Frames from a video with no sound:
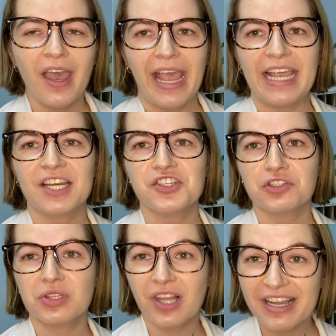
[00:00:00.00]
and
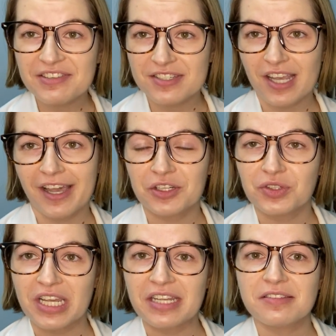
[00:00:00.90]
your lifestyle
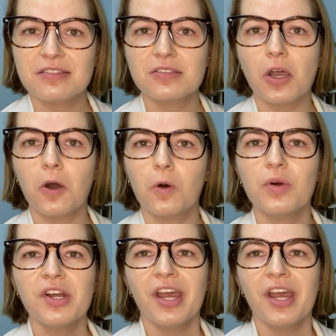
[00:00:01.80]
needs. So